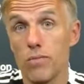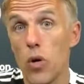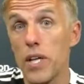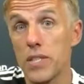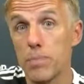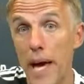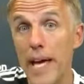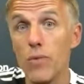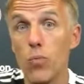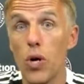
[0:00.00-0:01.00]
what is
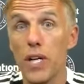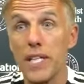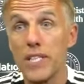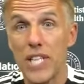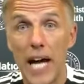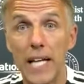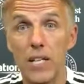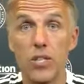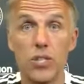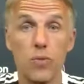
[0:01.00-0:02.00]
pain, what is
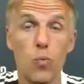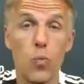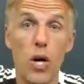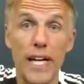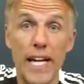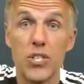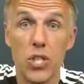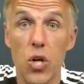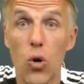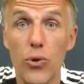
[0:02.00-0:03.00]
tightness, and what he has to
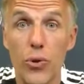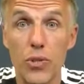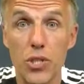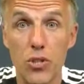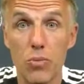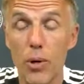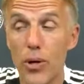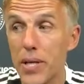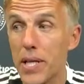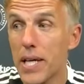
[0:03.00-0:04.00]
go through as a young
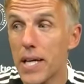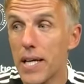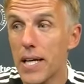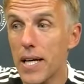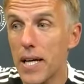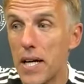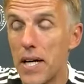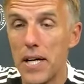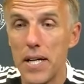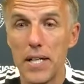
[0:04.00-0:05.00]
boy.
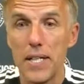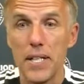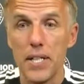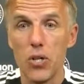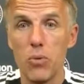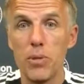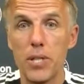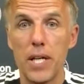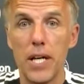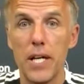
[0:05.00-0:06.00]

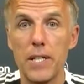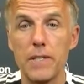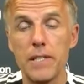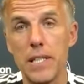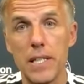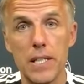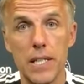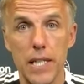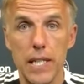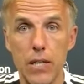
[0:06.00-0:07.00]

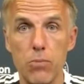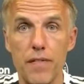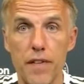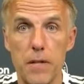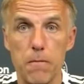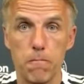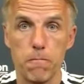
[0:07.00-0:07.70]
He'll be fine.